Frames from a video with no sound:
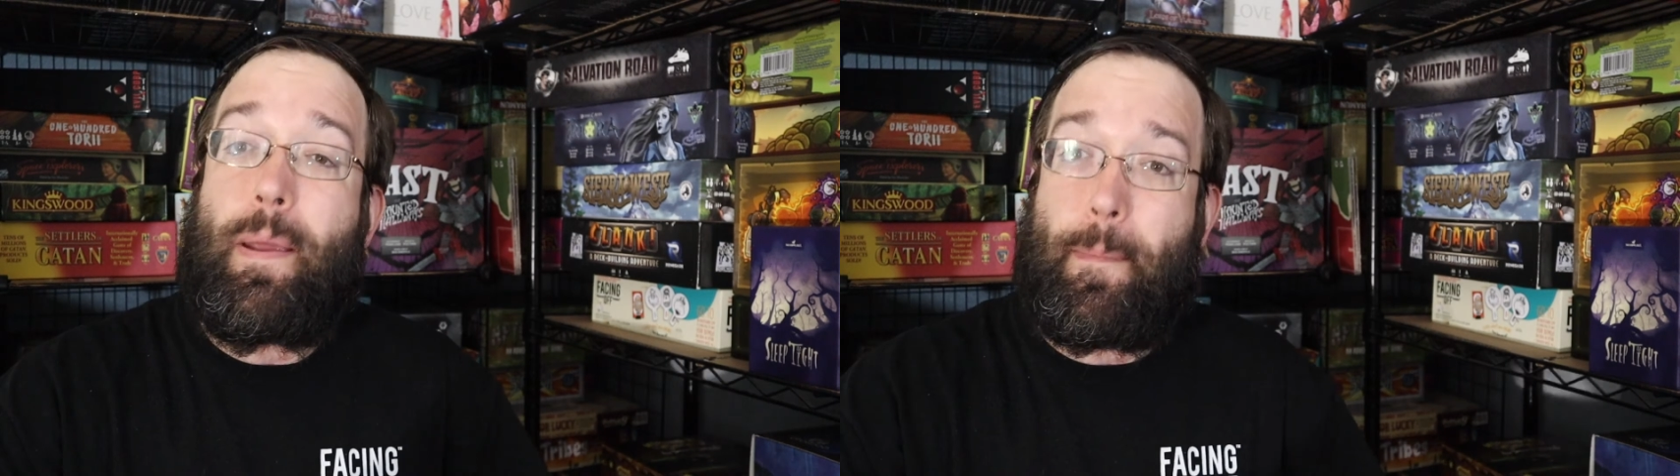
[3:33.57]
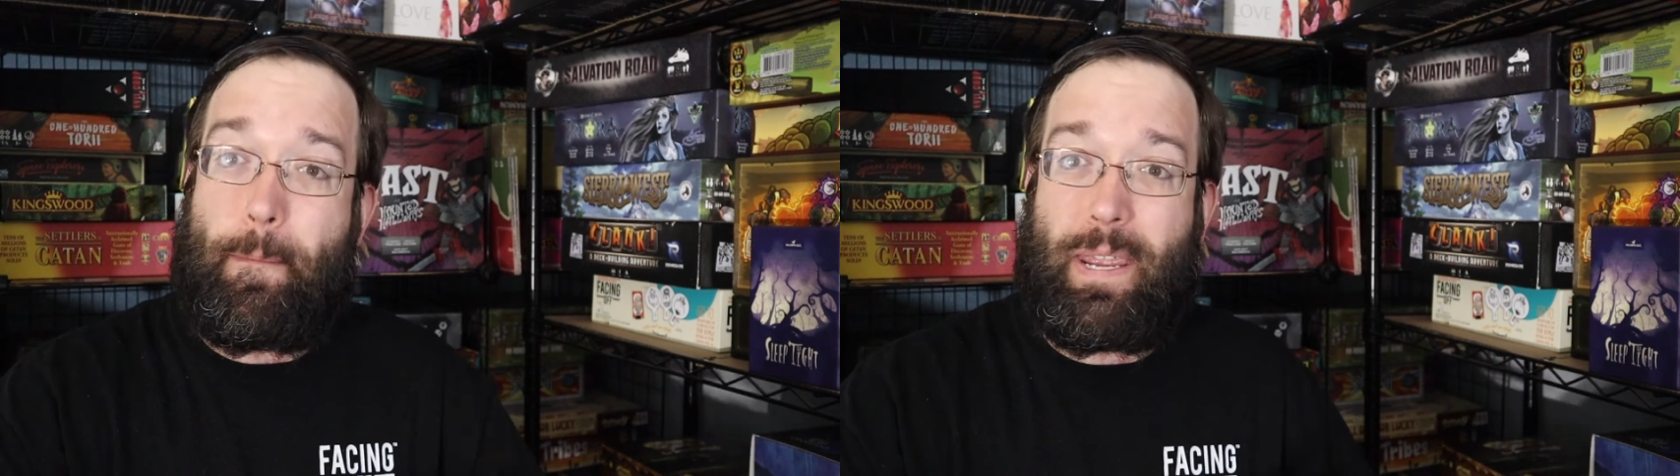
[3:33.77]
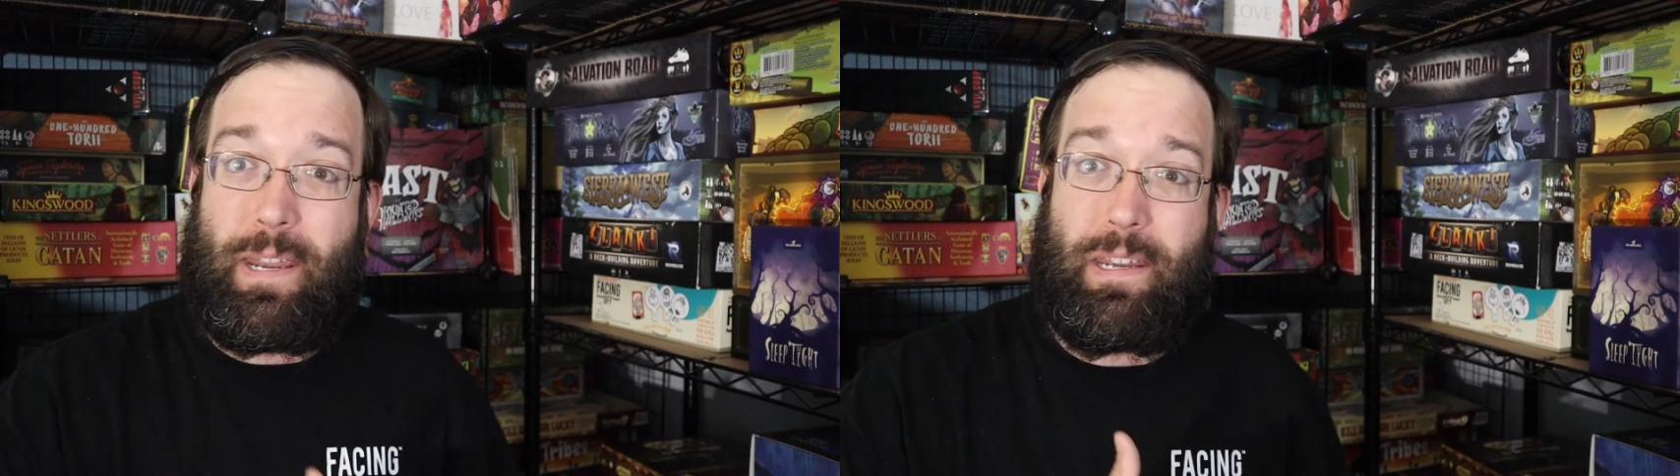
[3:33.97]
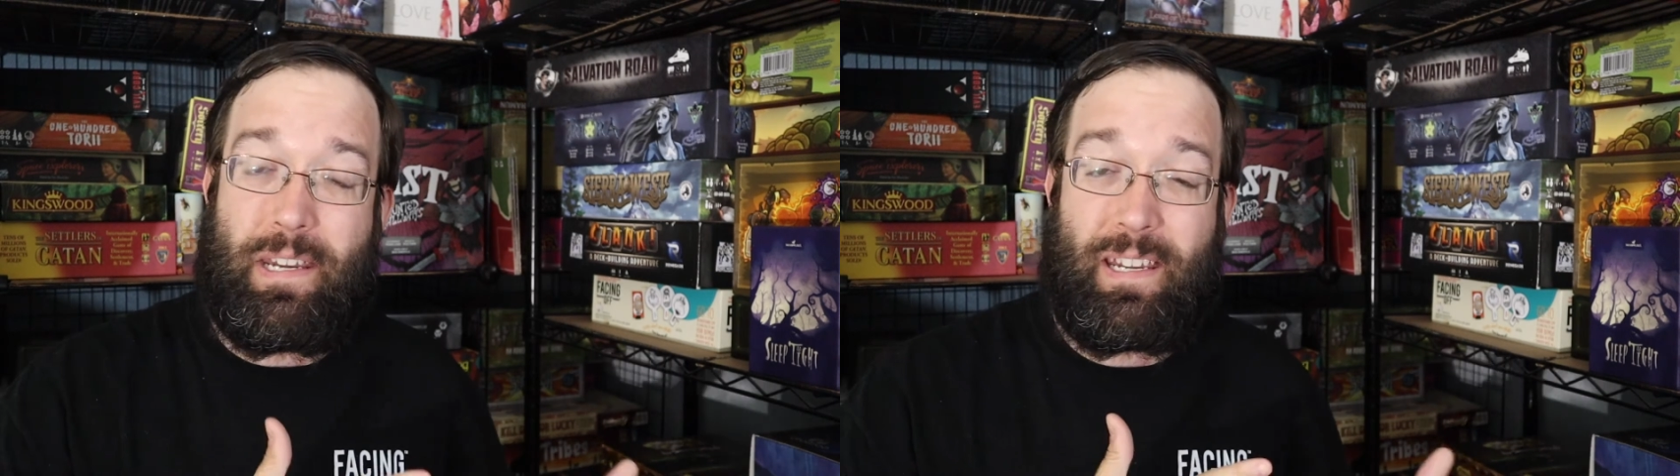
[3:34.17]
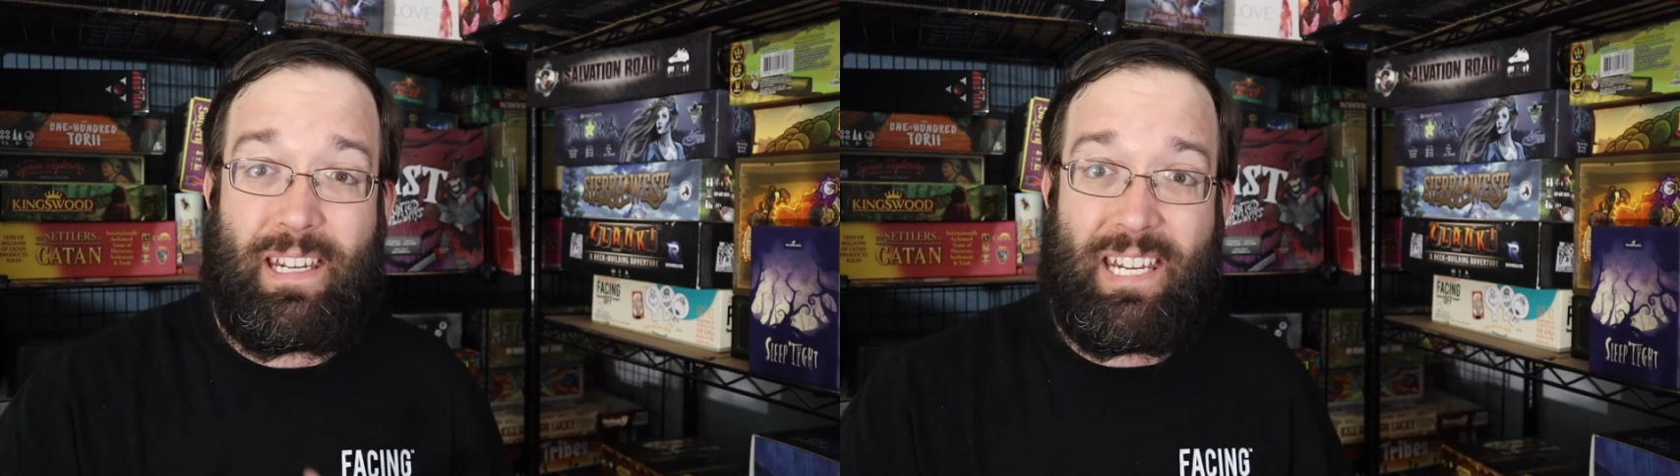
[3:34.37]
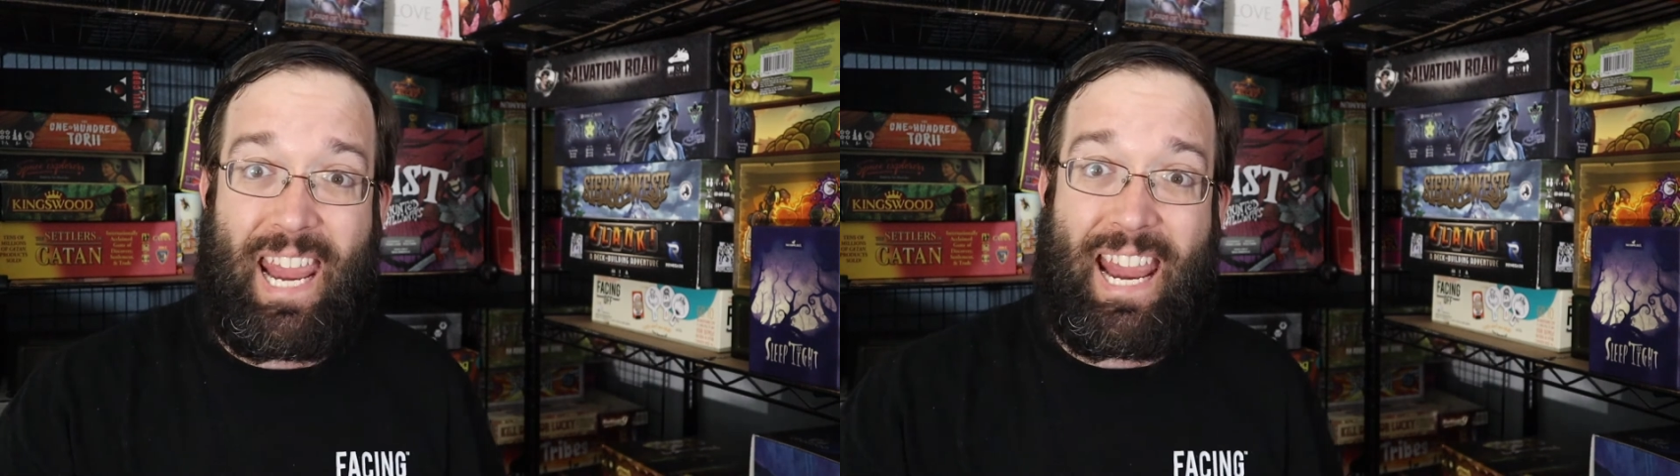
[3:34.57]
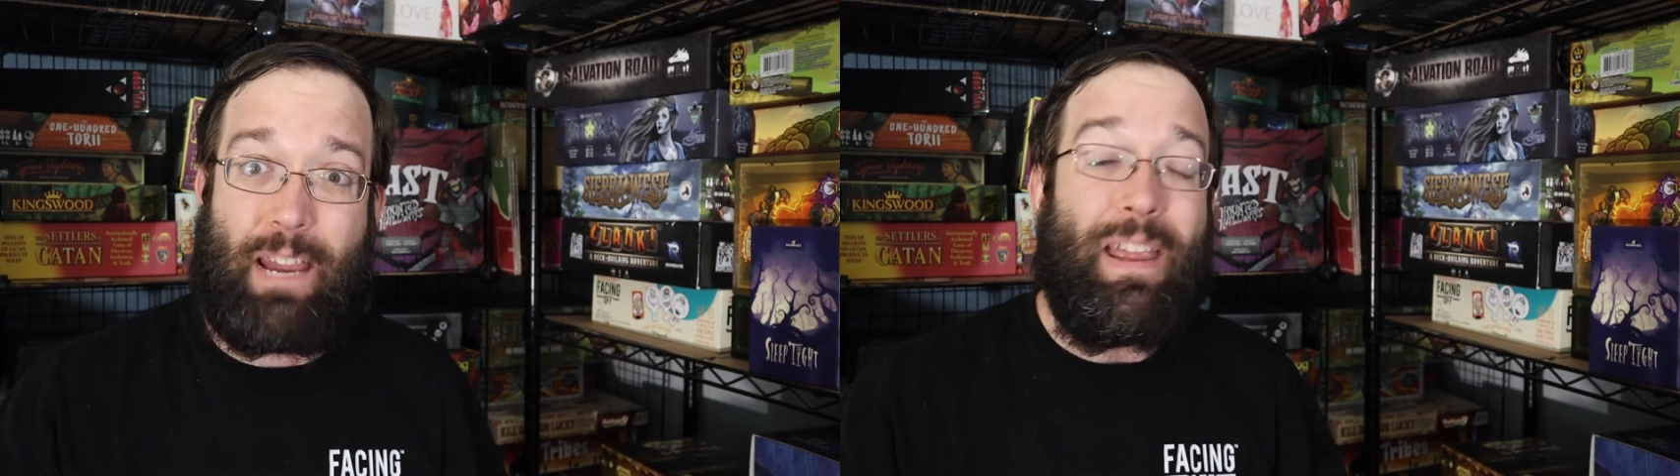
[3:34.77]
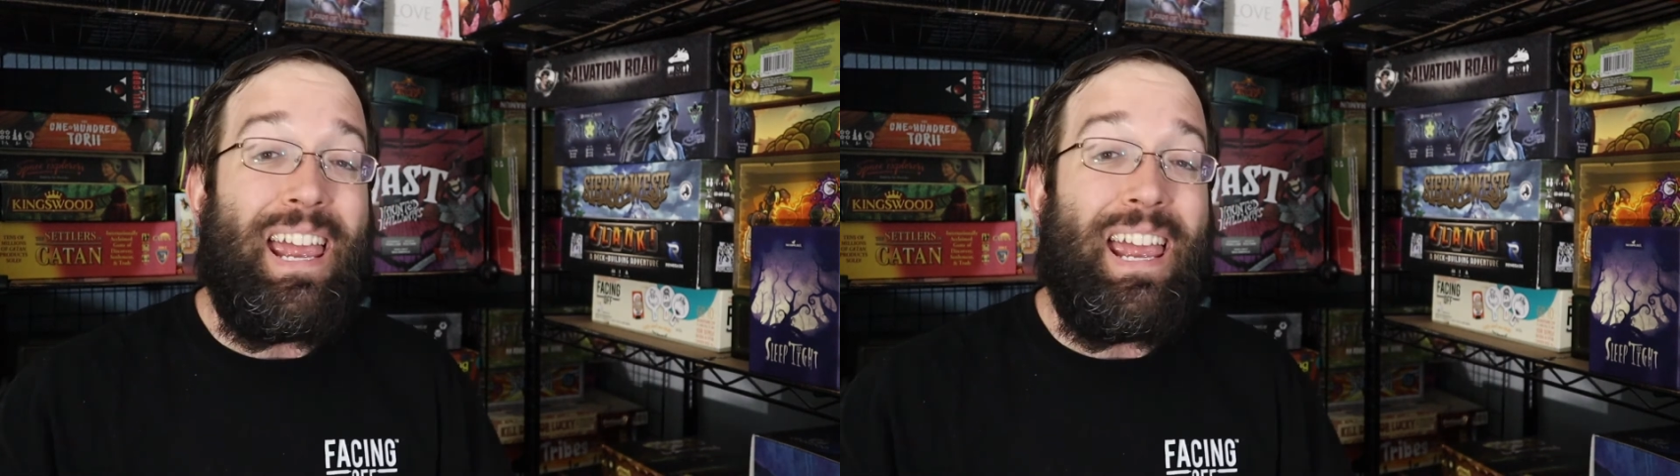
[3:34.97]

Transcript: mid-game,